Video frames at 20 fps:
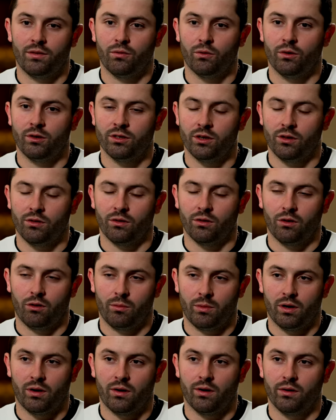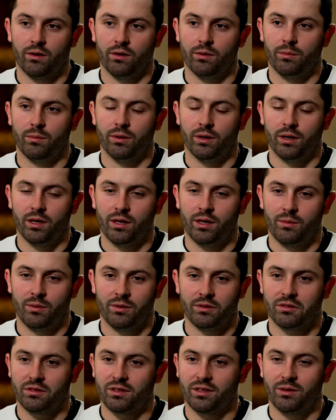for each other a little bit harder, but it
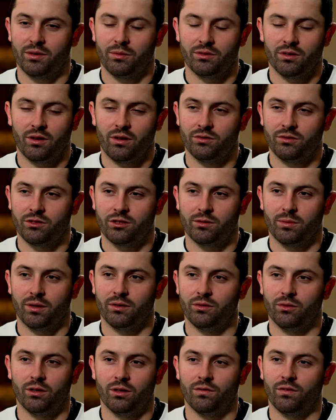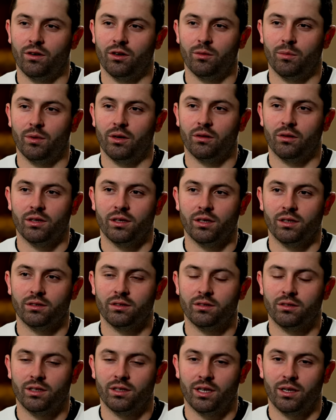was it was all just about doing the fundamental
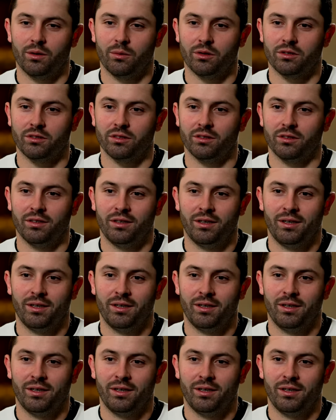things. It wasn't.